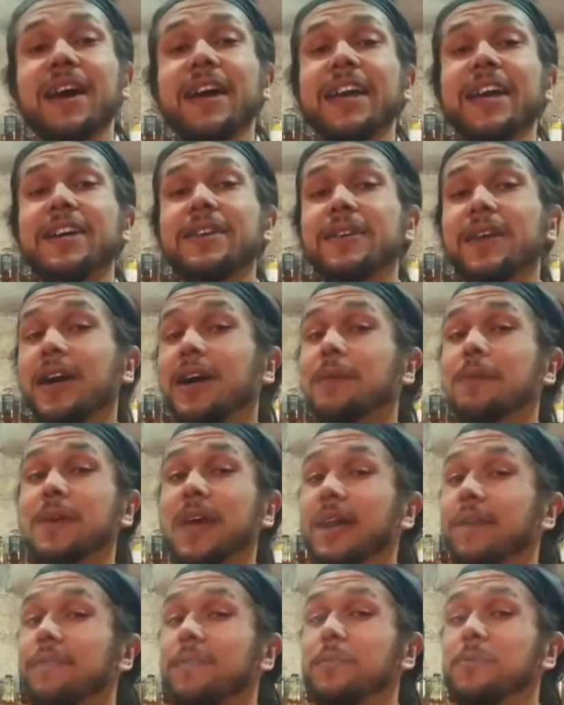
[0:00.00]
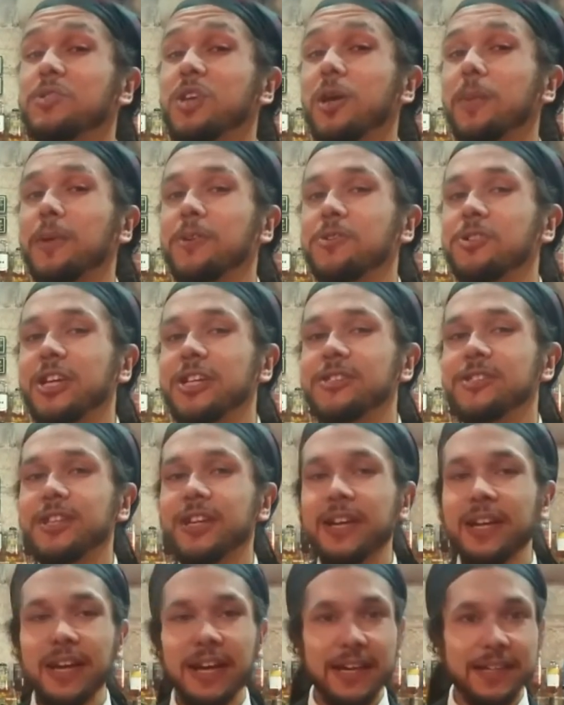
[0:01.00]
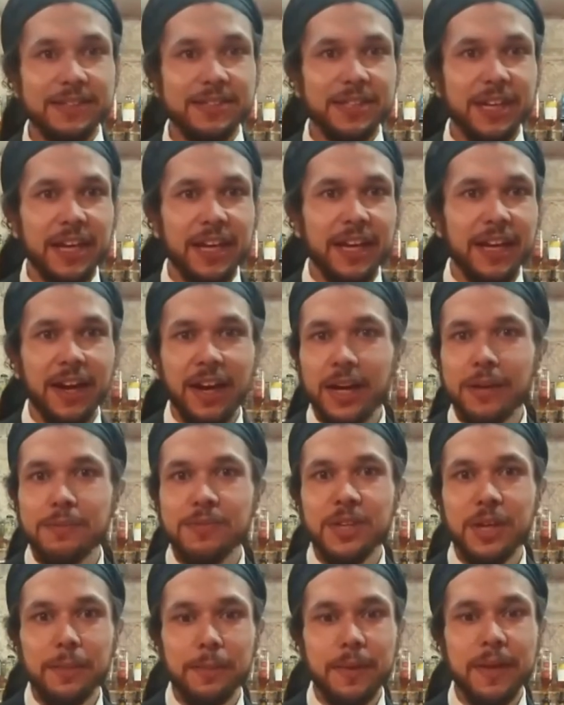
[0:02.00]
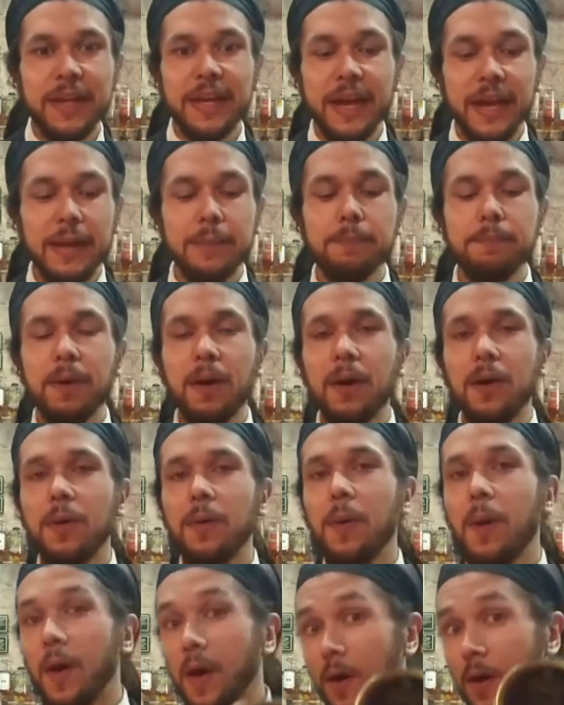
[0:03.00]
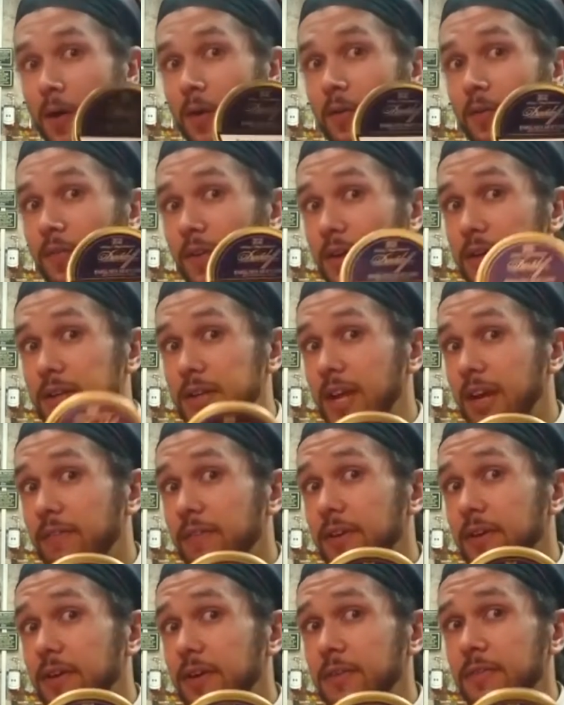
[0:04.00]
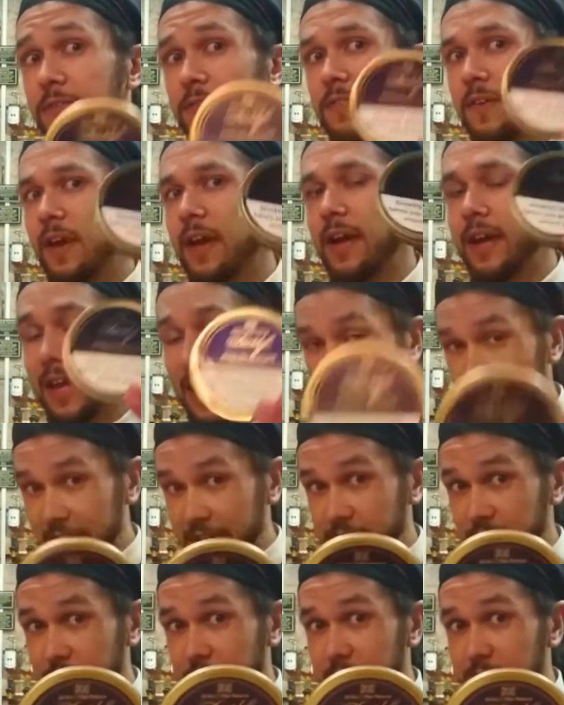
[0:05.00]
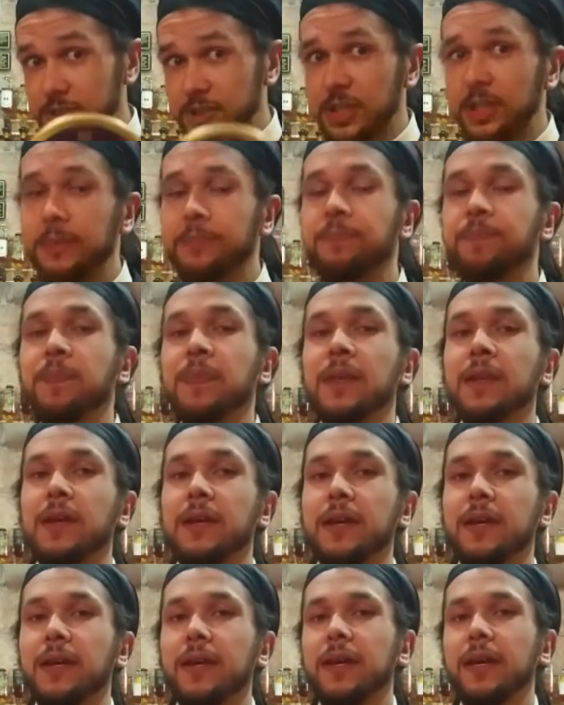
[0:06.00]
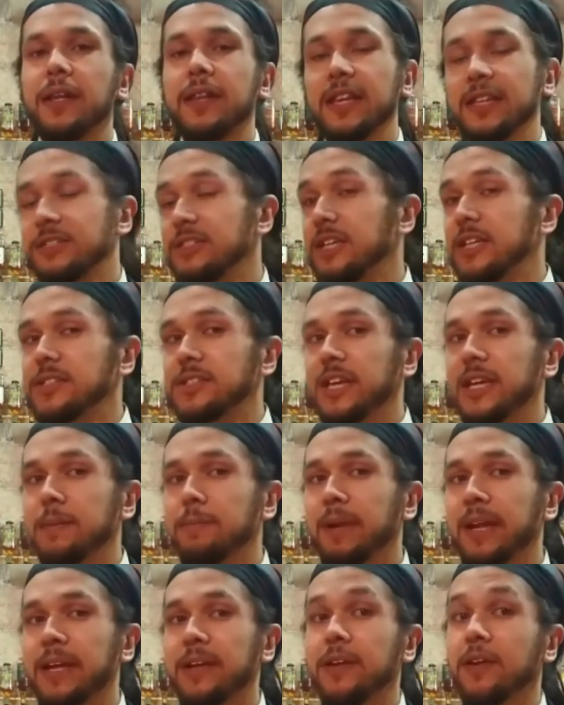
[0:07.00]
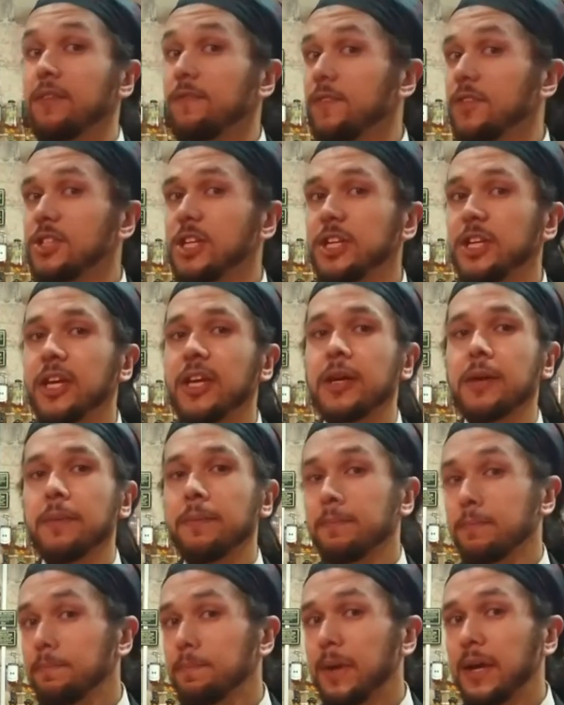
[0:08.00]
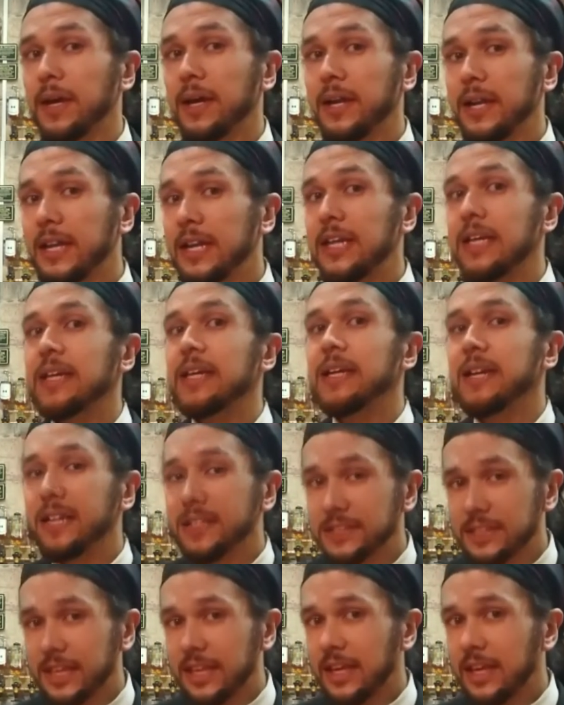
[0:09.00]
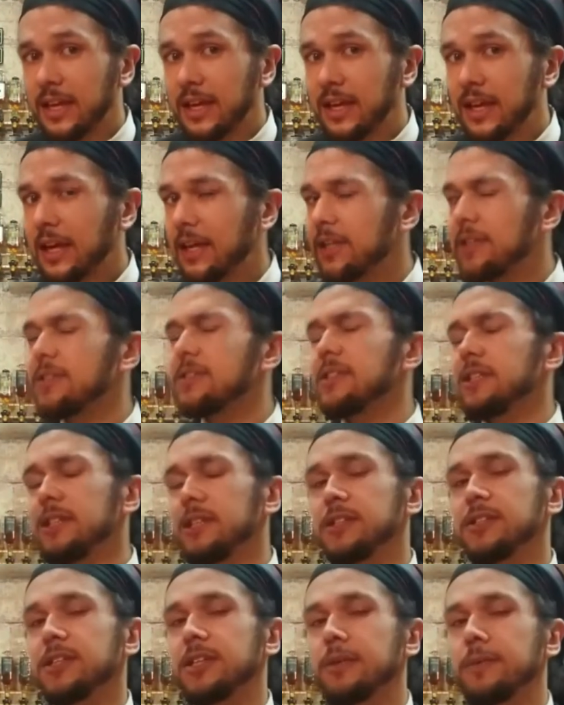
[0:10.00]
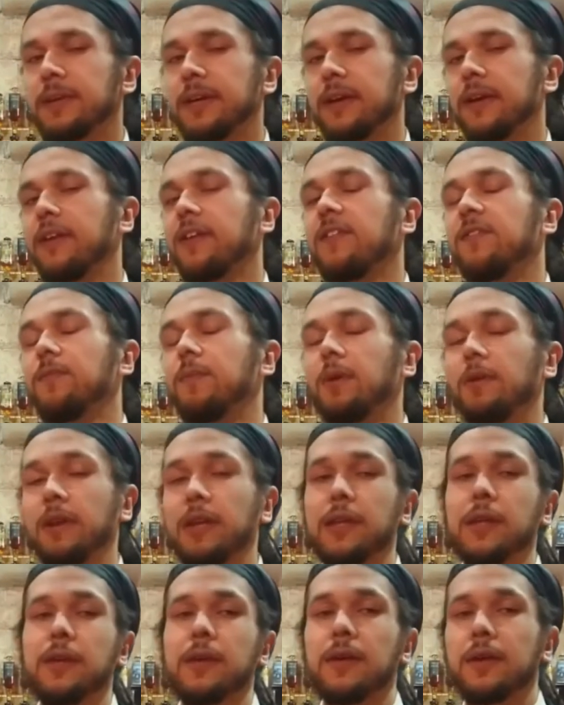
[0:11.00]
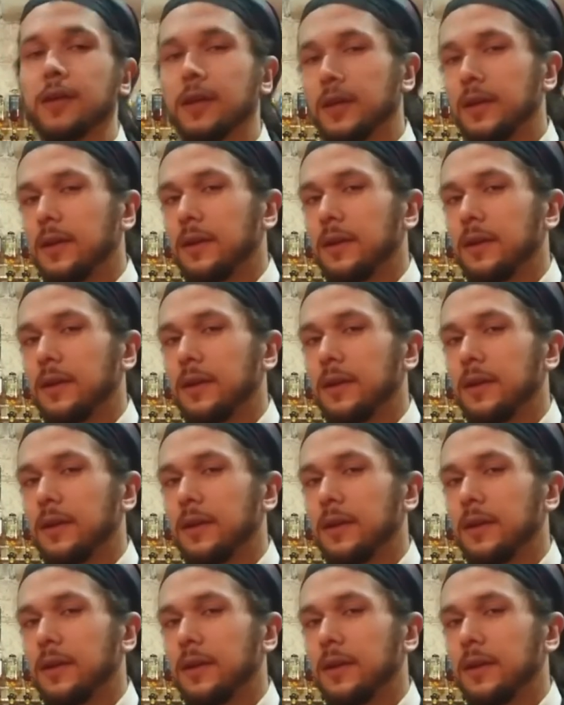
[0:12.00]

Hi again, I'm Callum from Turmeaus Chester, and today I'm sampling a bowl of Davidoff English mixture. This is a blend of Virginia, Burly, Latakia, and a teeny tiny bit of Perique.